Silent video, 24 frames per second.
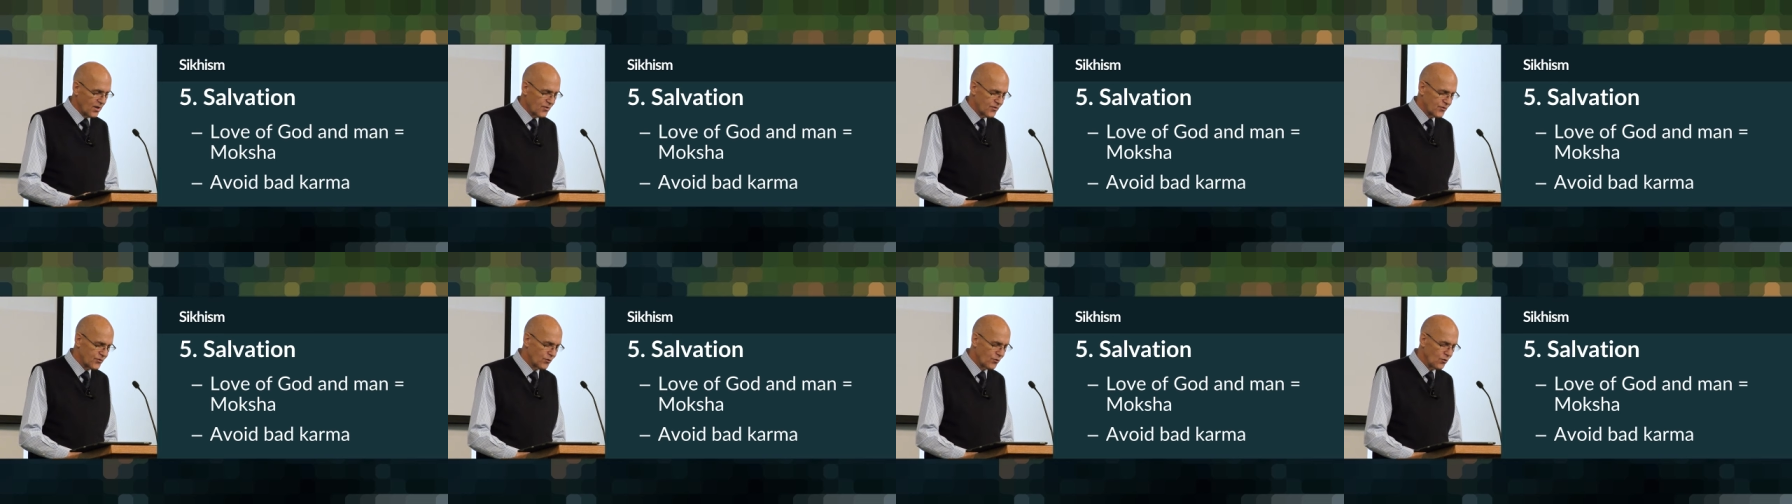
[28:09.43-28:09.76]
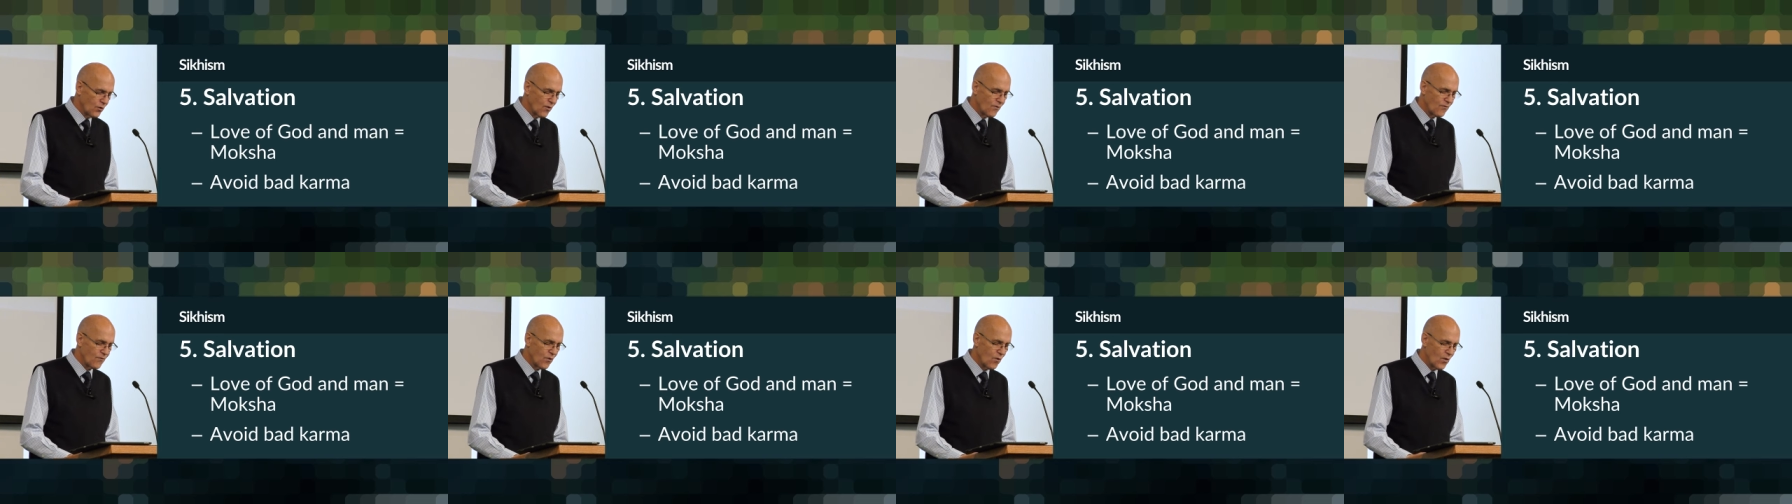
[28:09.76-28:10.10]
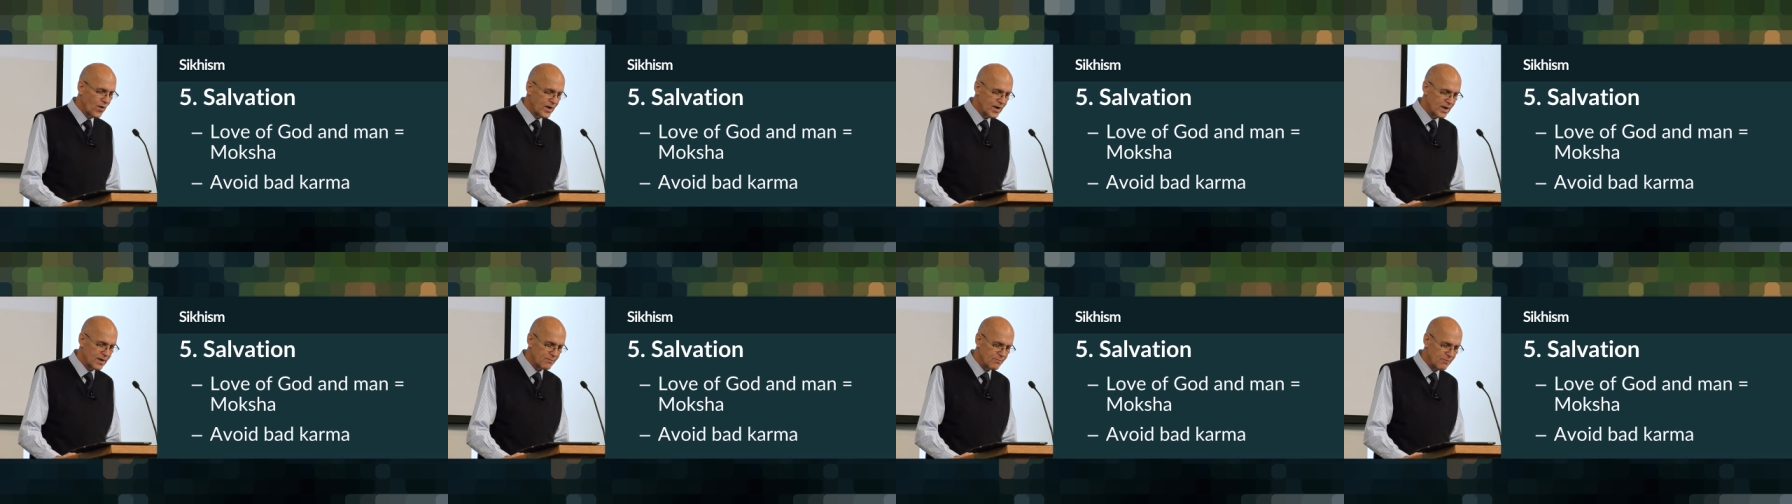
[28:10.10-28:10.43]
through
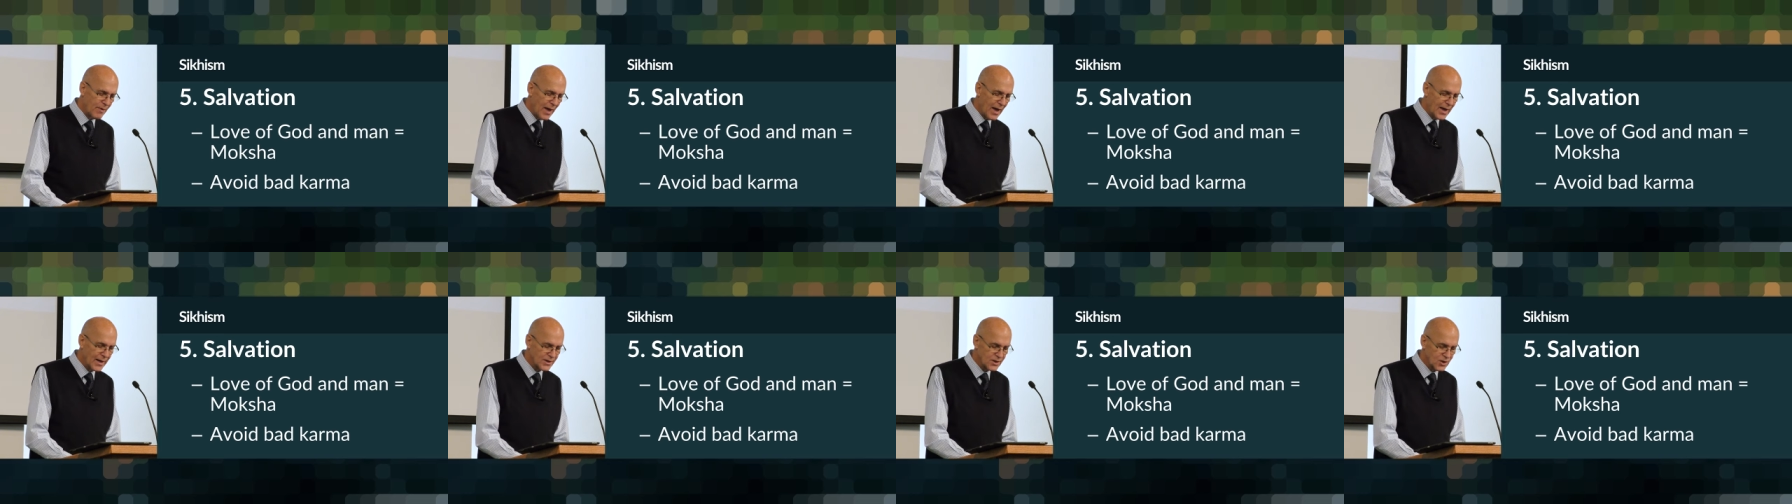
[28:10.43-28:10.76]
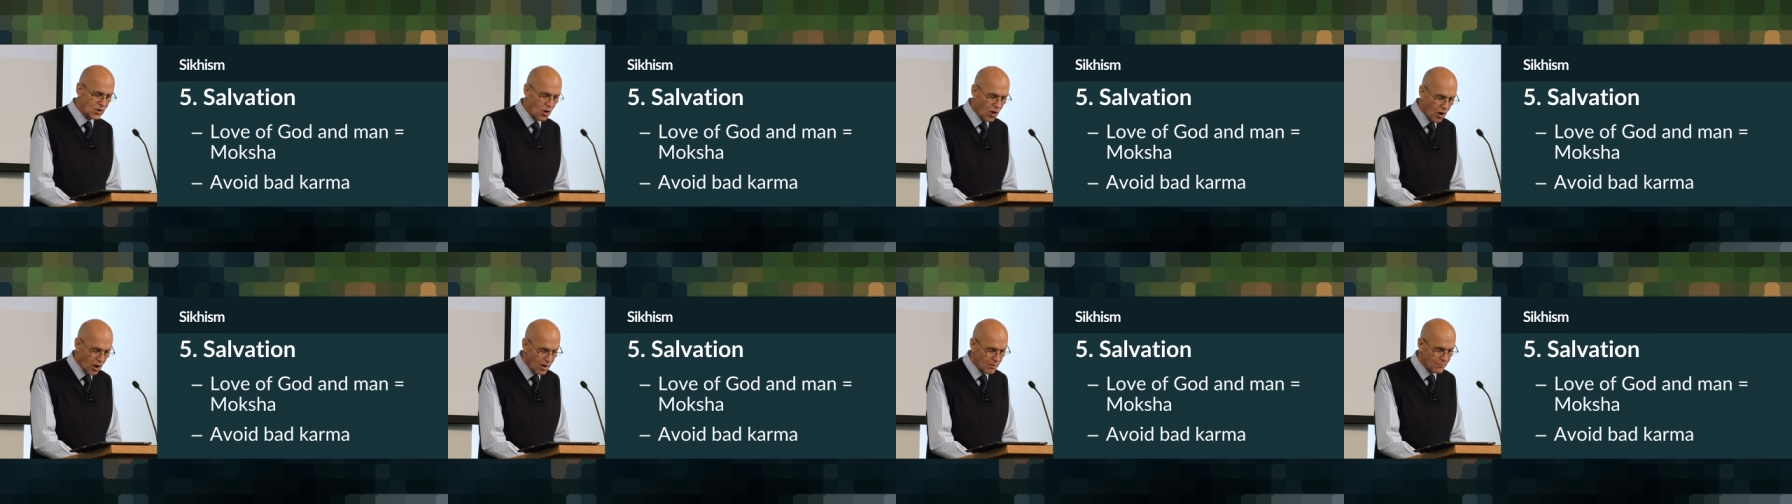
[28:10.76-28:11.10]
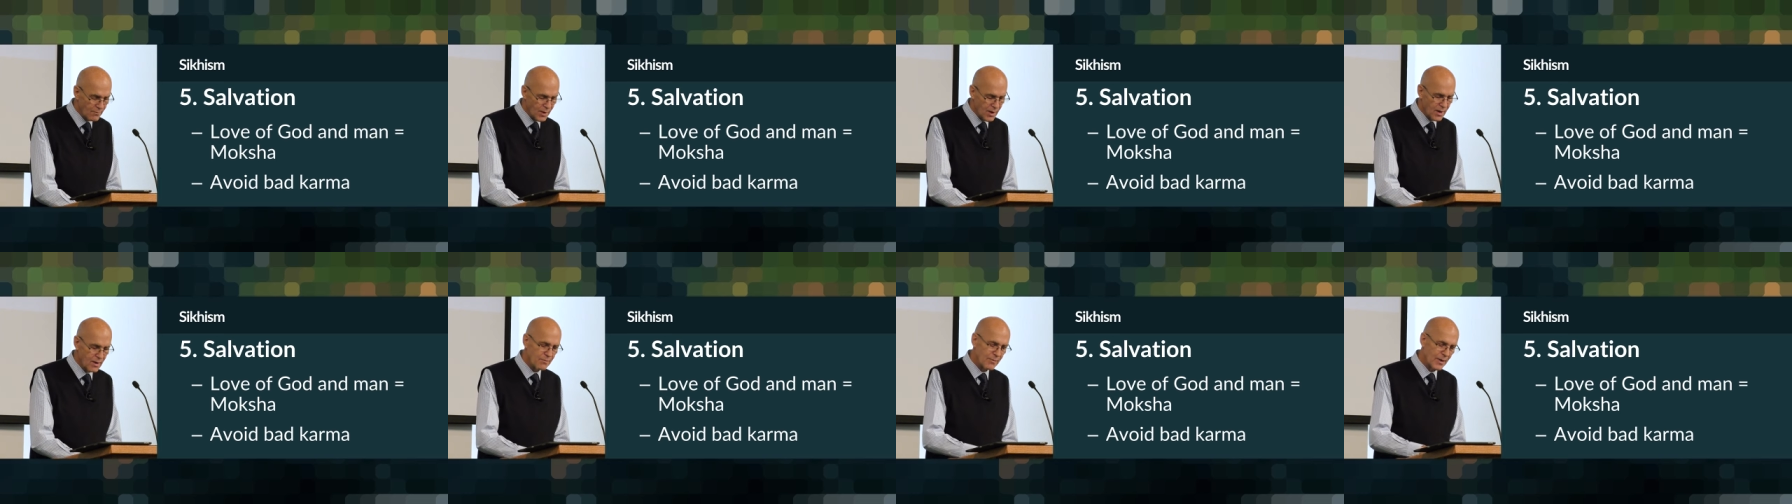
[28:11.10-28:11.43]
avoiding bad
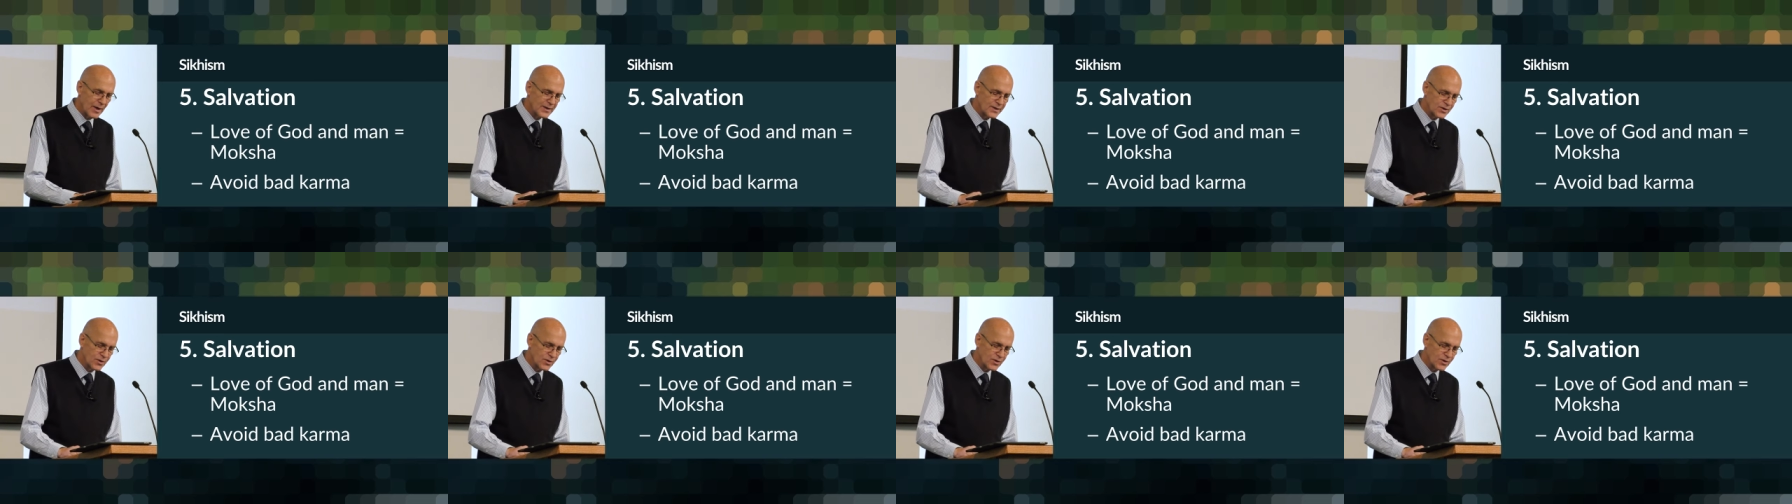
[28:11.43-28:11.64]
karma by